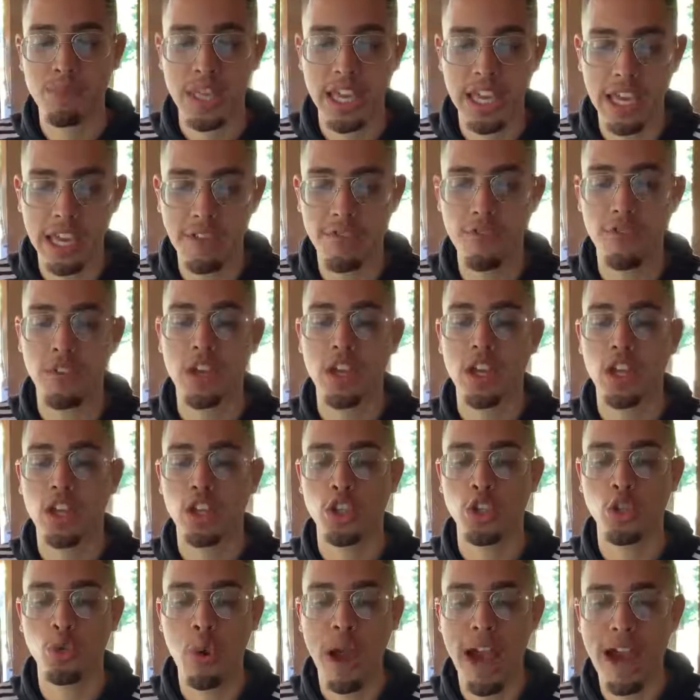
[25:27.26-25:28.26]
if
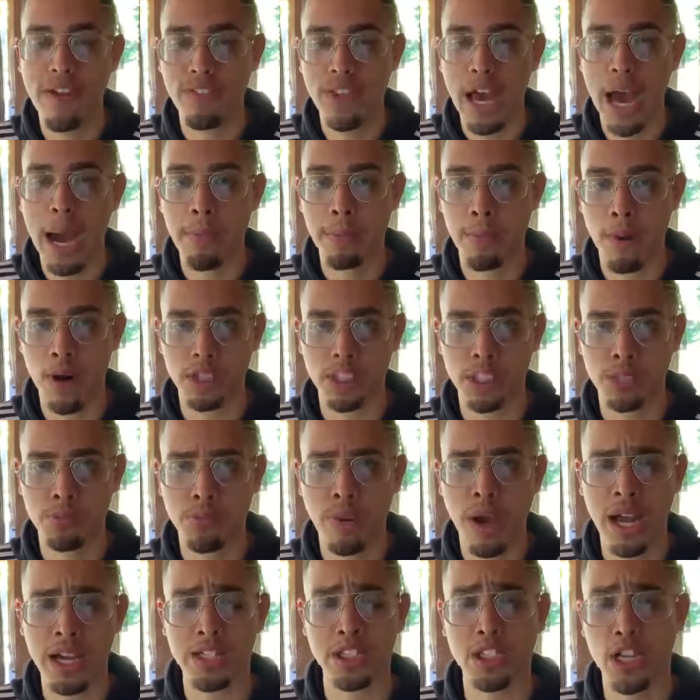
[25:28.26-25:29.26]
you have not bought these
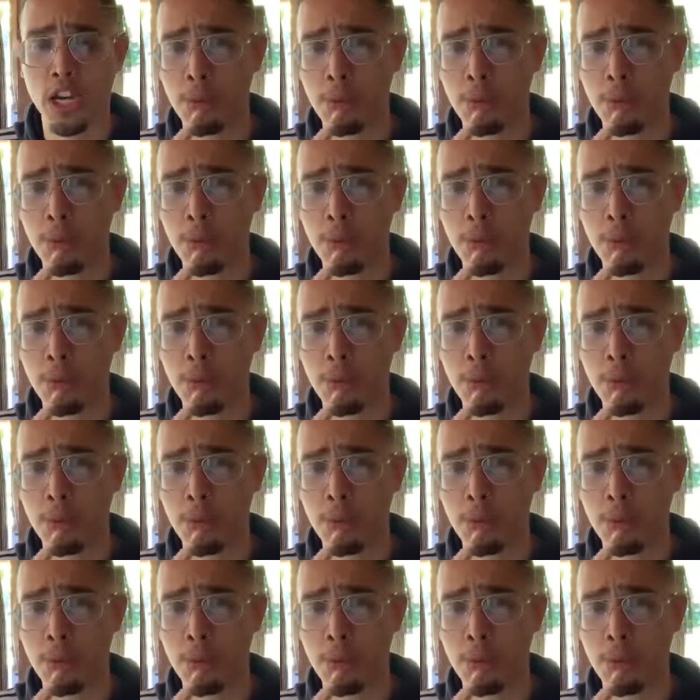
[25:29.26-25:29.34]
products.